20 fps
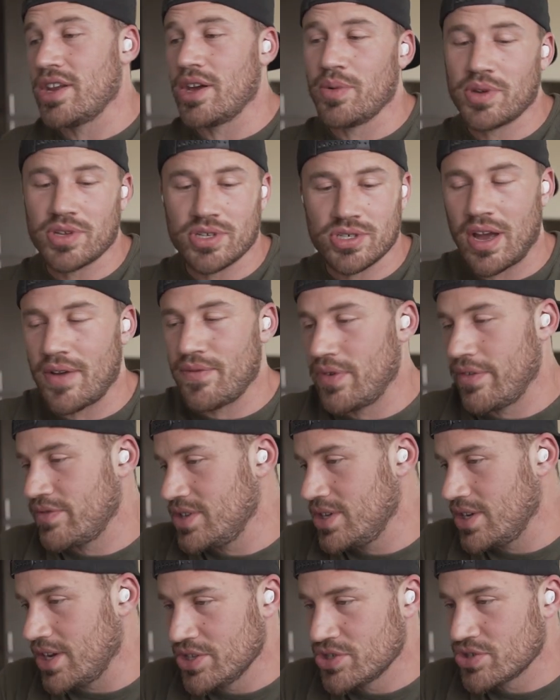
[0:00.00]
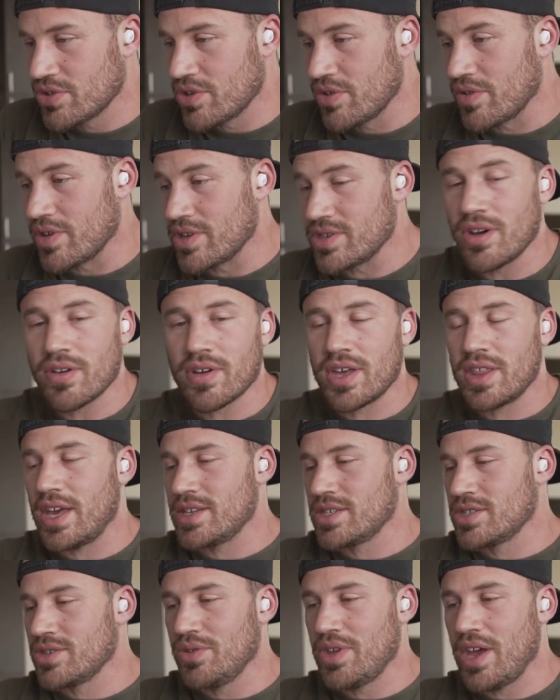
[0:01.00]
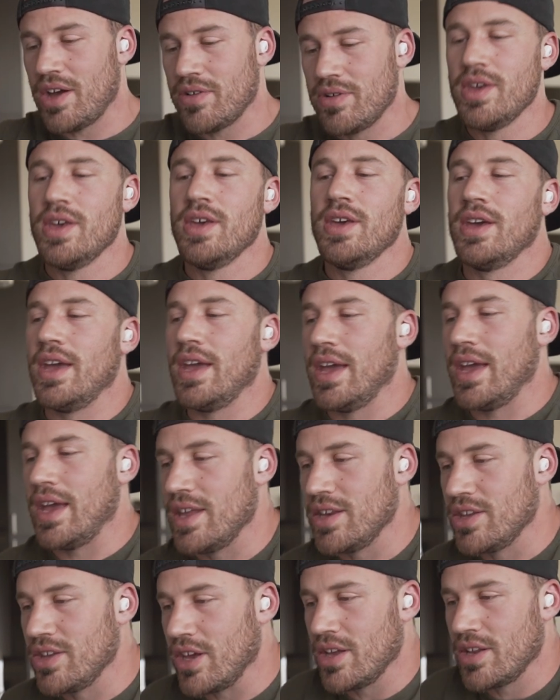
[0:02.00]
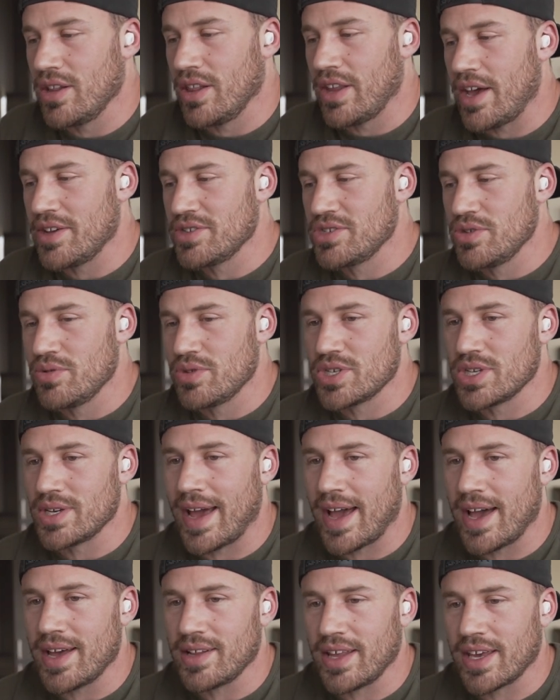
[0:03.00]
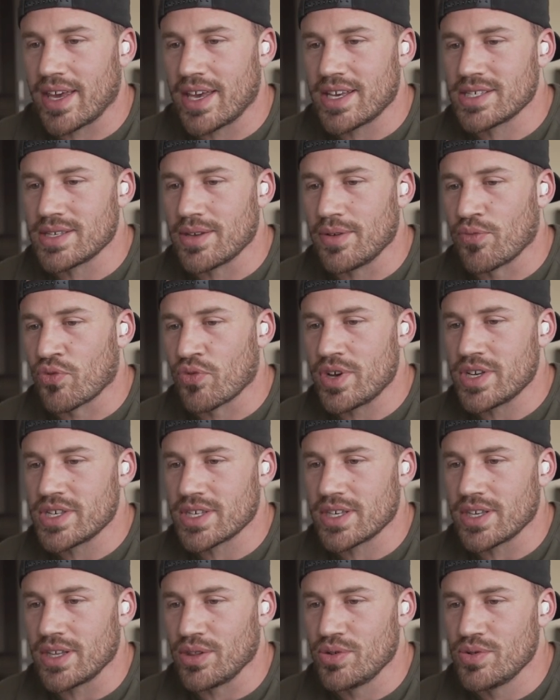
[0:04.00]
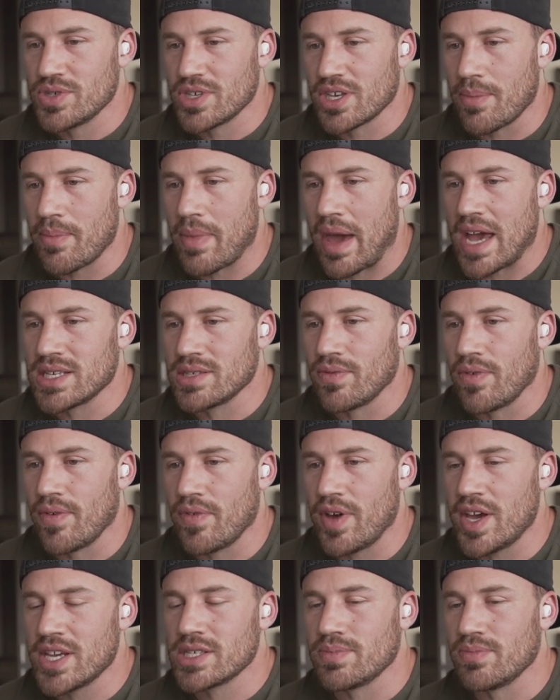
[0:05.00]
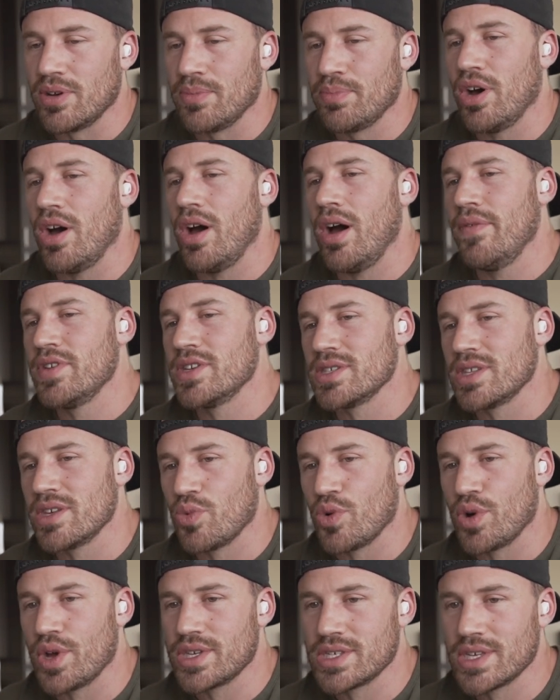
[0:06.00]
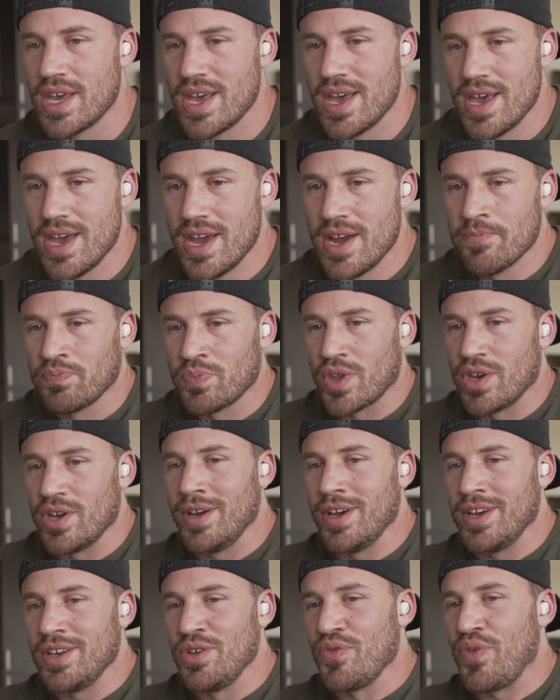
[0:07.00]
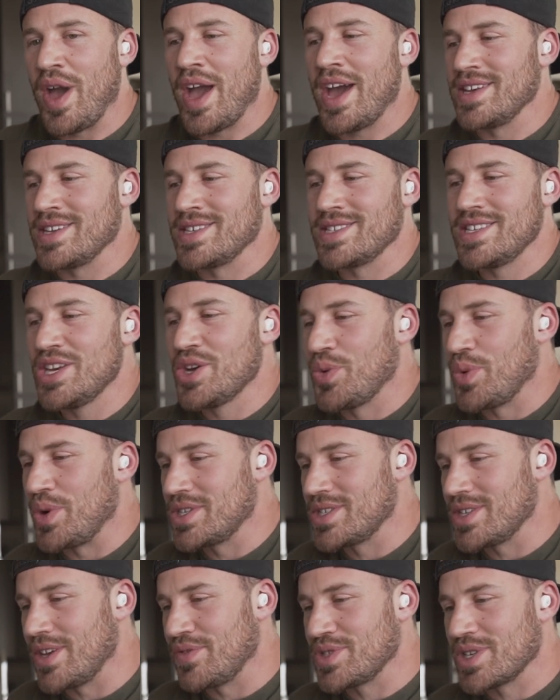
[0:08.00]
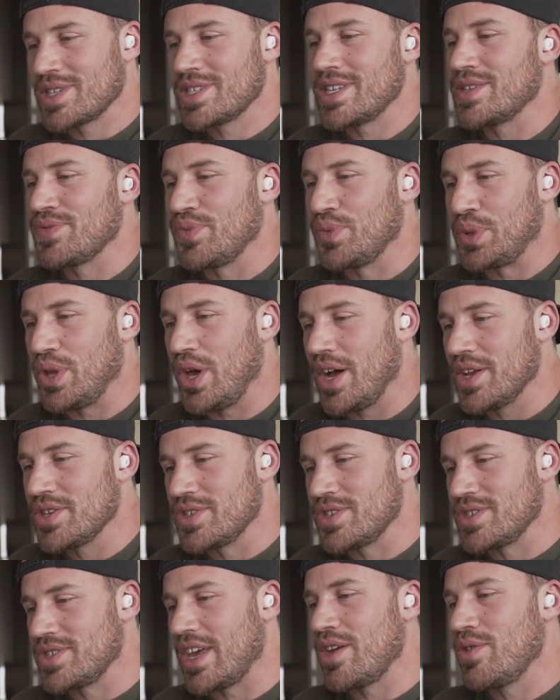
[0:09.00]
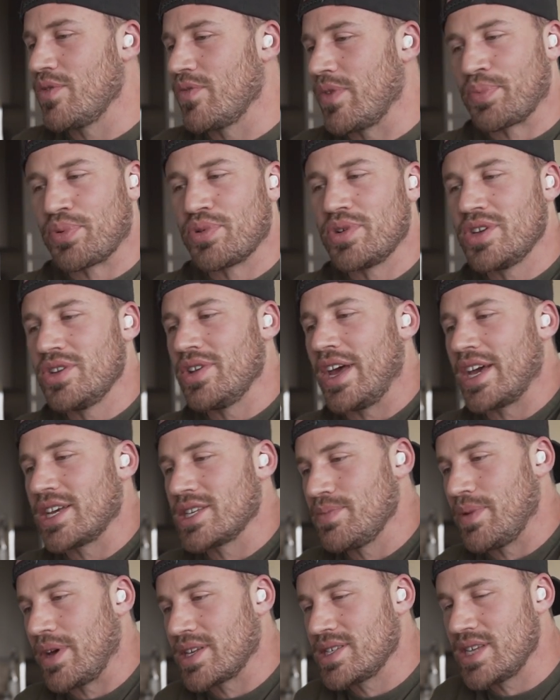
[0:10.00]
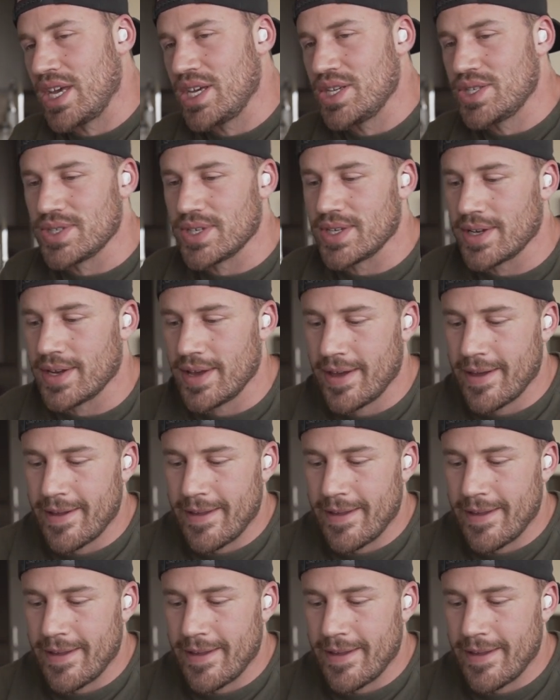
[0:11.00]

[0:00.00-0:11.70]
Now we can try 1,500 units. Okay, that sold out, and it allows you to not, I guess, risk losing a massive investment. But obviously, once you've had a sequence of successful launches, now you have a pretty good expectation.